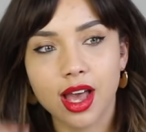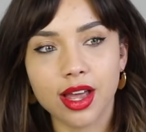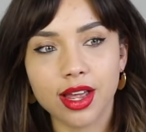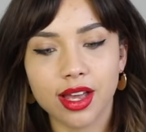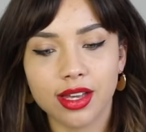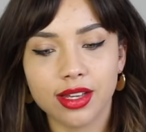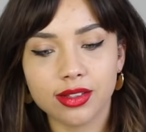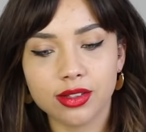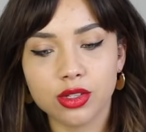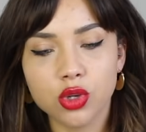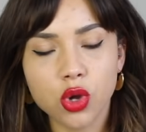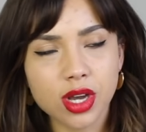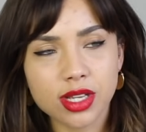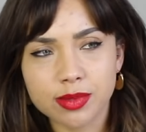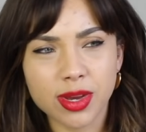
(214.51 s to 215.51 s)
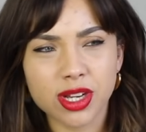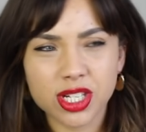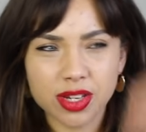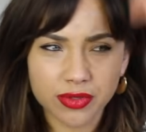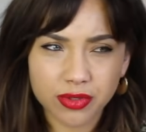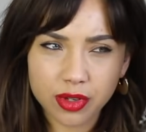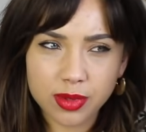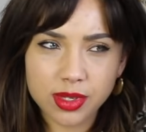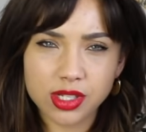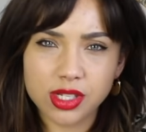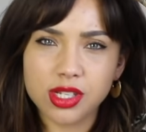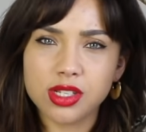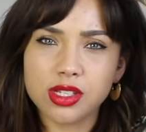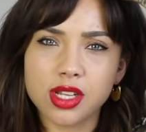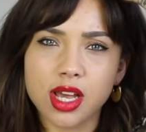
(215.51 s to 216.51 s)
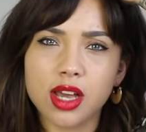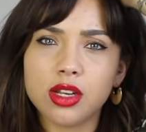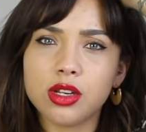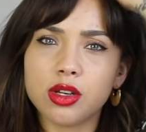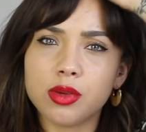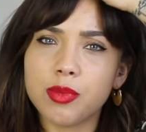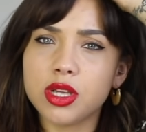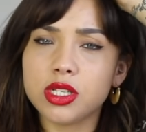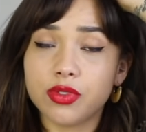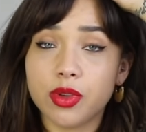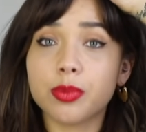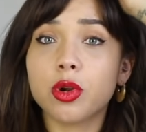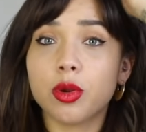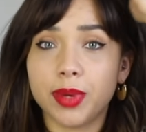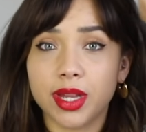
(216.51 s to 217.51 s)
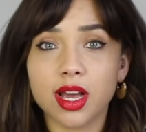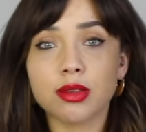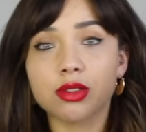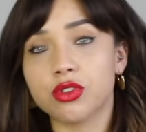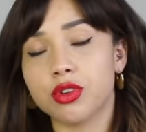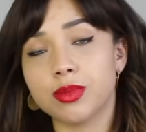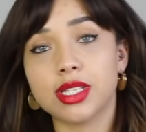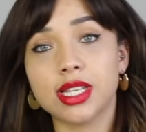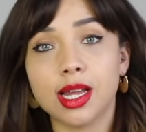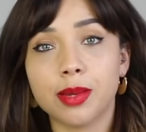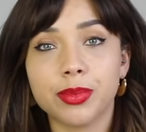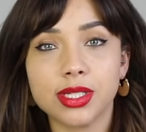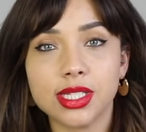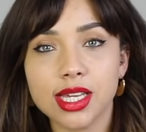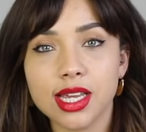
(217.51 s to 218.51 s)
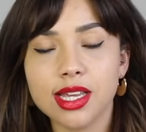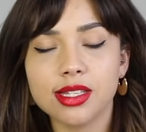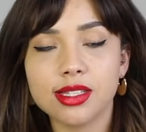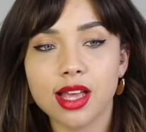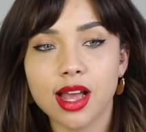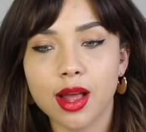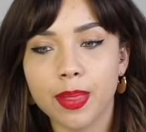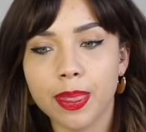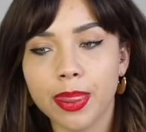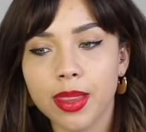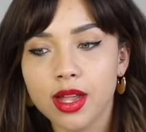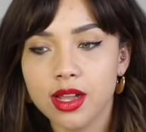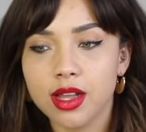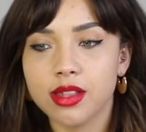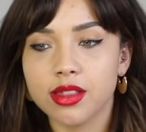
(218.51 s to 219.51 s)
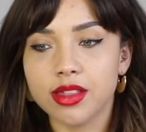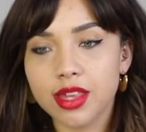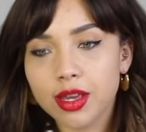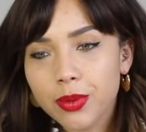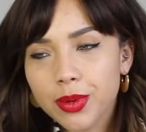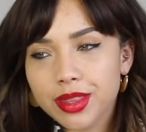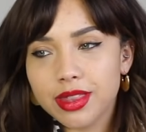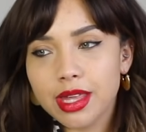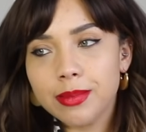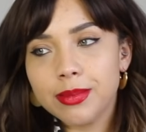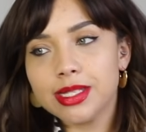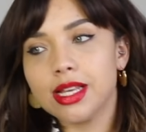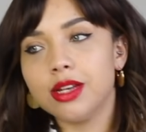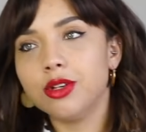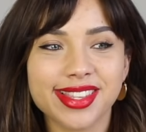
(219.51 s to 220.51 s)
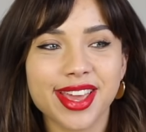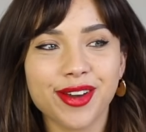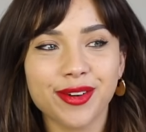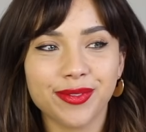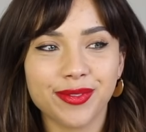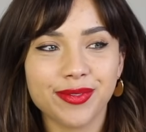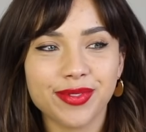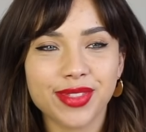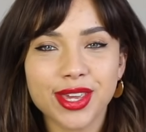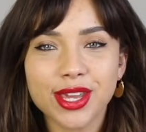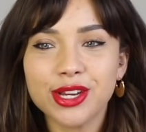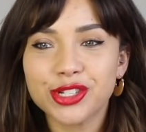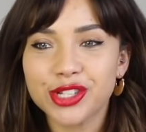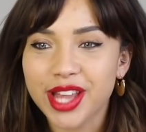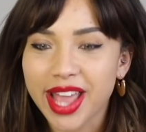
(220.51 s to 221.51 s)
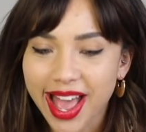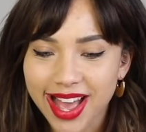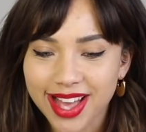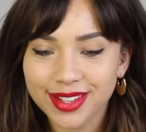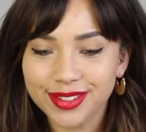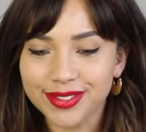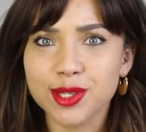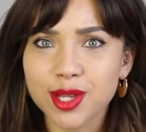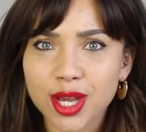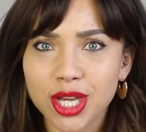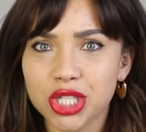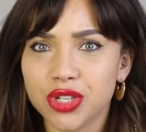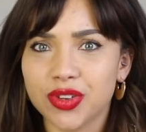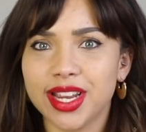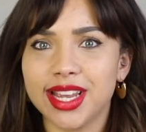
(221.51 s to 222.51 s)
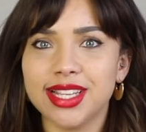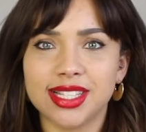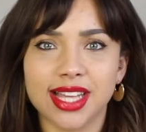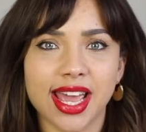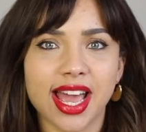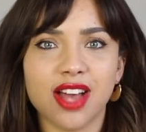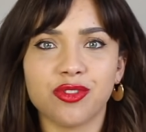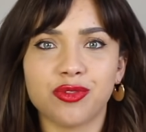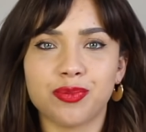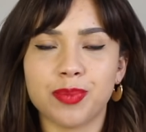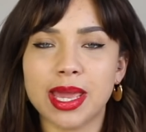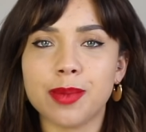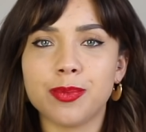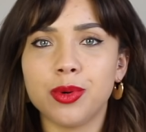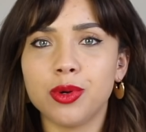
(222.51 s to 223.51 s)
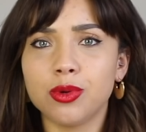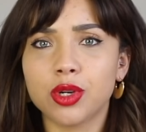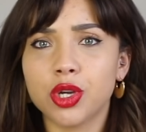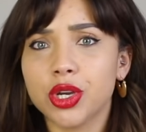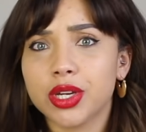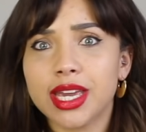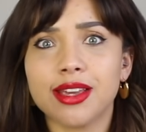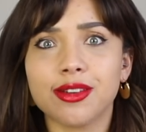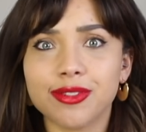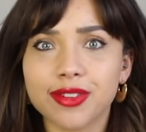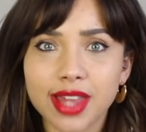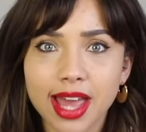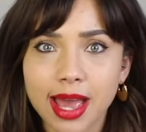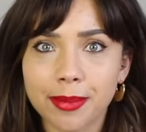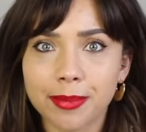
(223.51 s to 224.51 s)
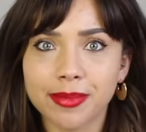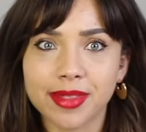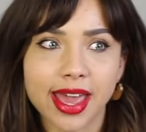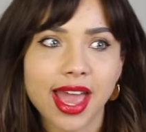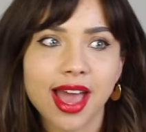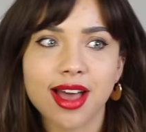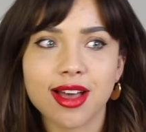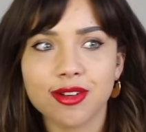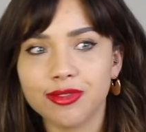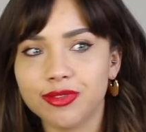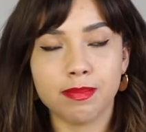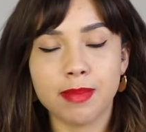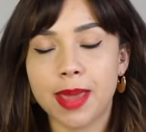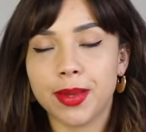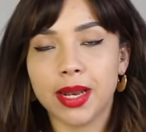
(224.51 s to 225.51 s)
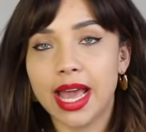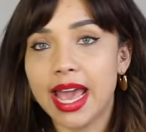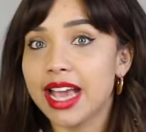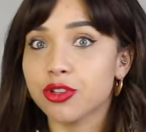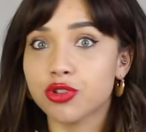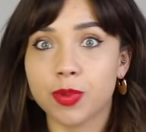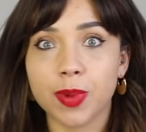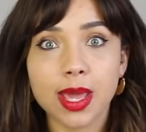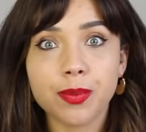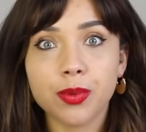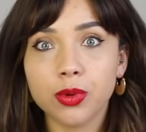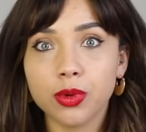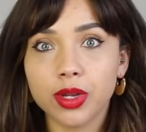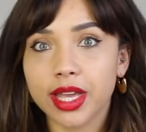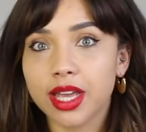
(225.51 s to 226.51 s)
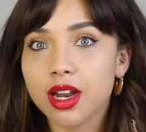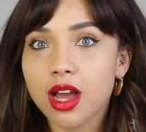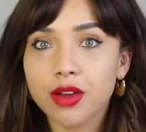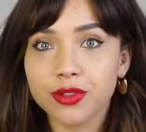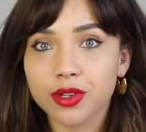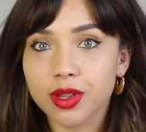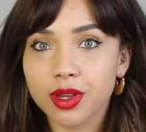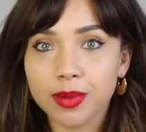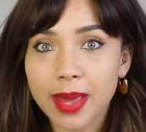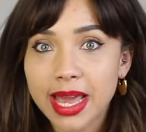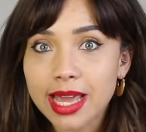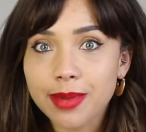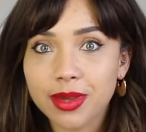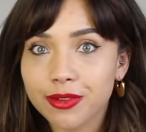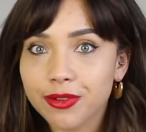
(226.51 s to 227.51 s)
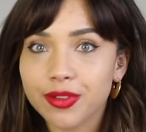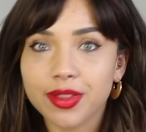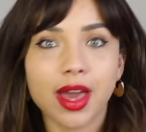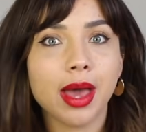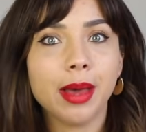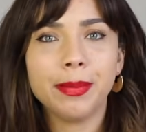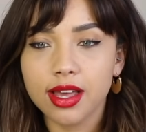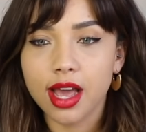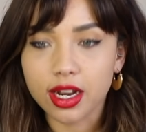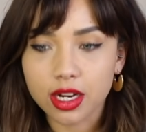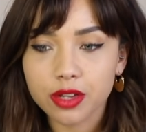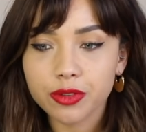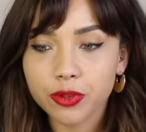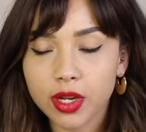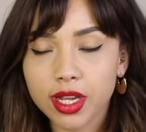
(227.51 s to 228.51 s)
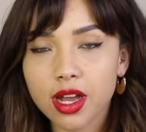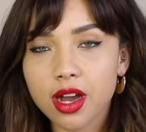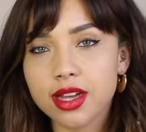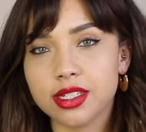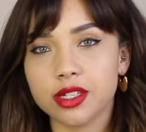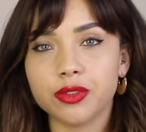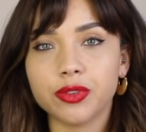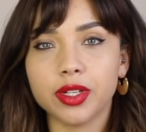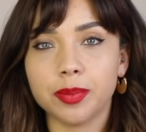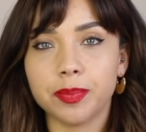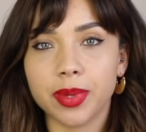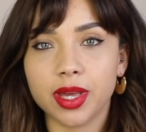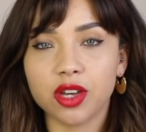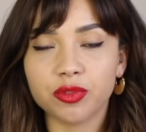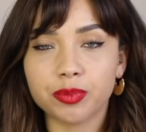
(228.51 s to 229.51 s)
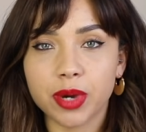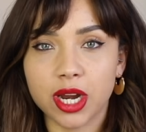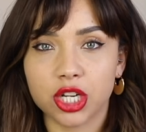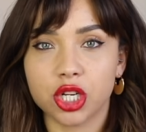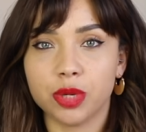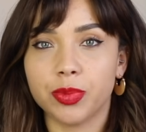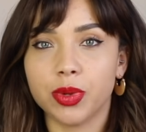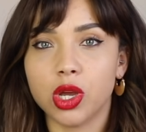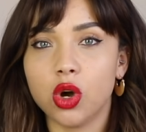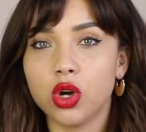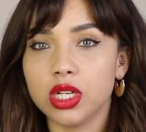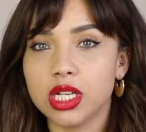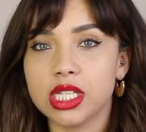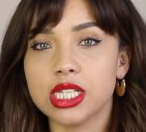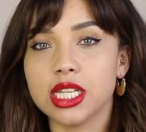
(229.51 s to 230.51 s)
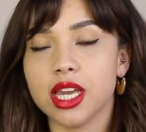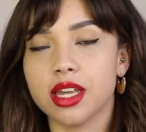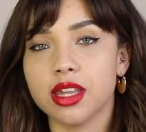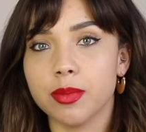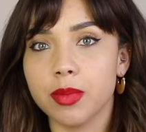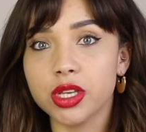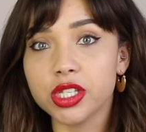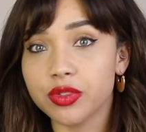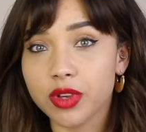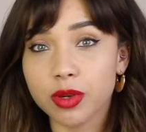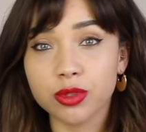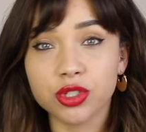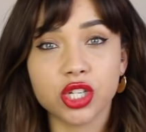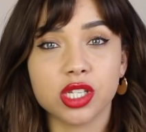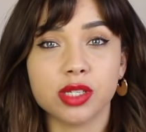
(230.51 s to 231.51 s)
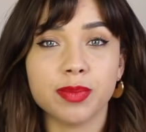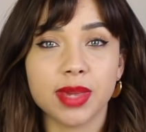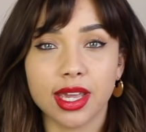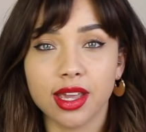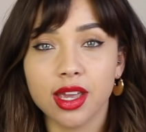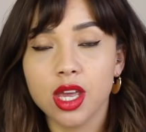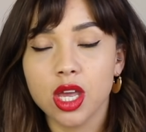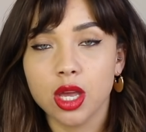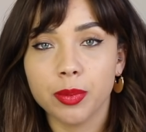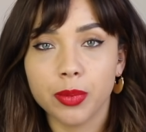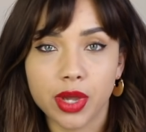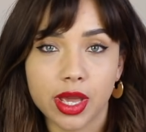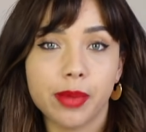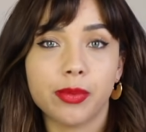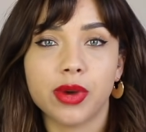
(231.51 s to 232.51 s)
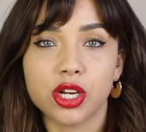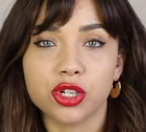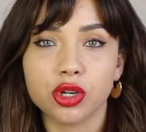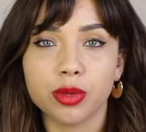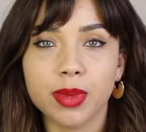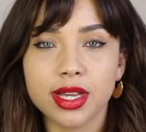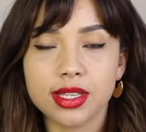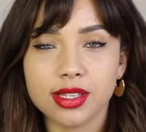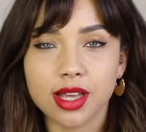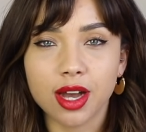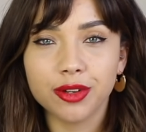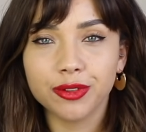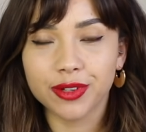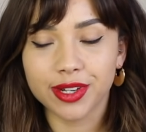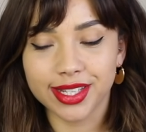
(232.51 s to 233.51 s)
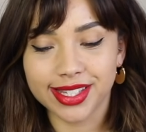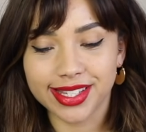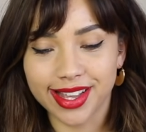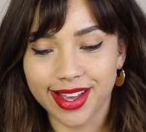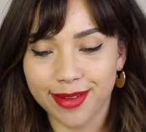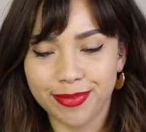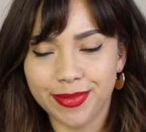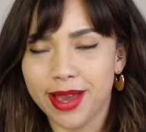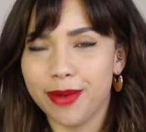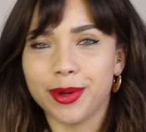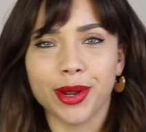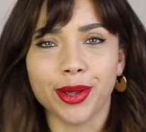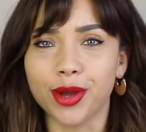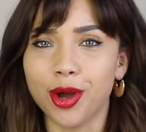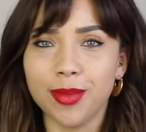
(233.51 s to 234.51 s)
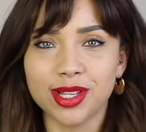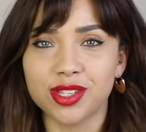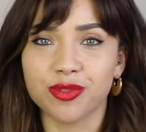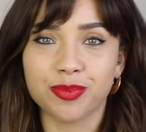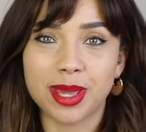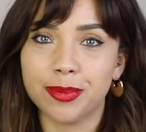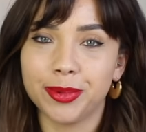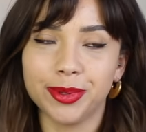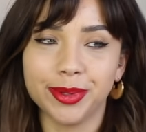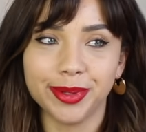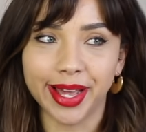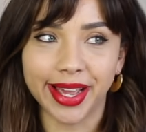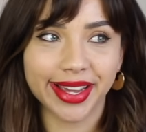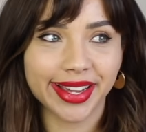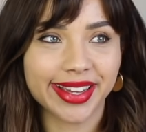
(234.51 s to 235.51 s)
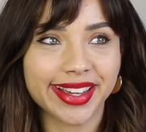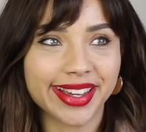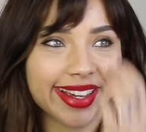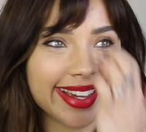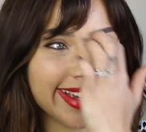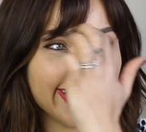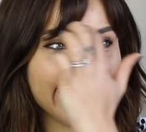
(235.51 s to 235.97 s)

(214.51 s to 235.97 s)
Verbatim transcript: uh, not as much influencers. Like, a lot, most of it probably comes from celebrities. Um, the thing with them is that they usually have surgeries, they have people cooking for them, they have maybe like extra people looking after the baby for them. And I feel like I did feel a bit of pressure, but honestly, I think most of it was just me putting pressure on myself, because um, there were no comments of people like